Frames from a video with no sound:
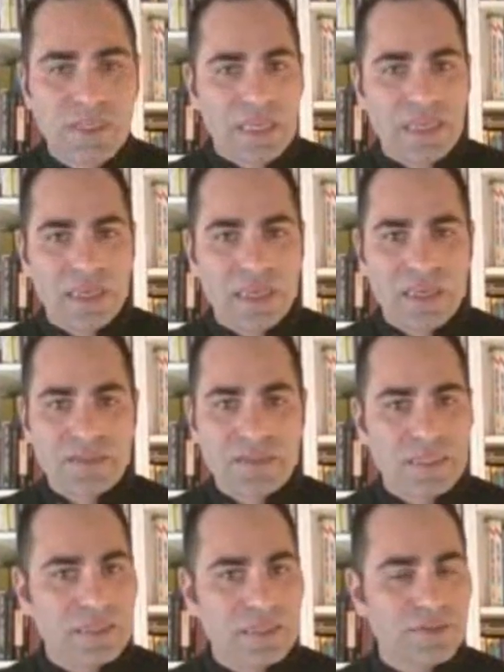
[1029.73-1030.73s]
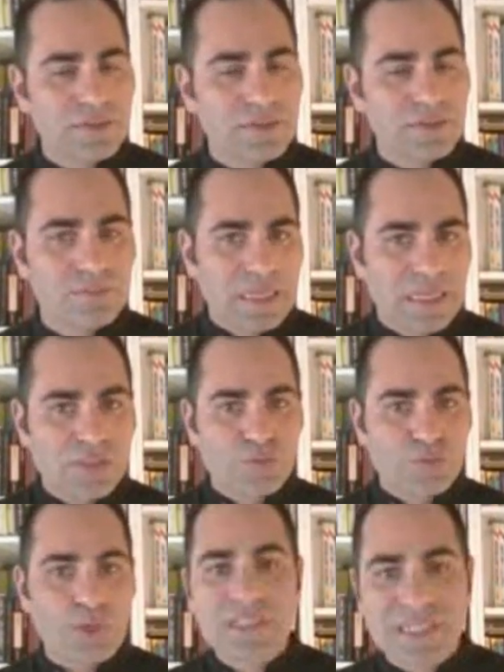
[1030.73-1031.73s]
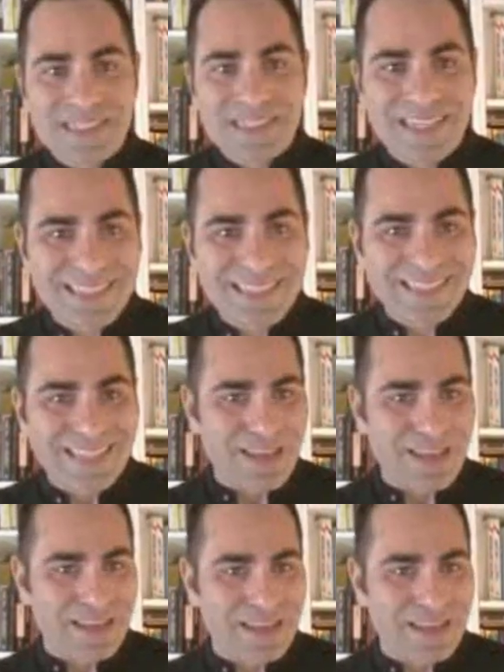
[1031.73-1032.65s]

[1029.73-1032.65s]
his restlessness,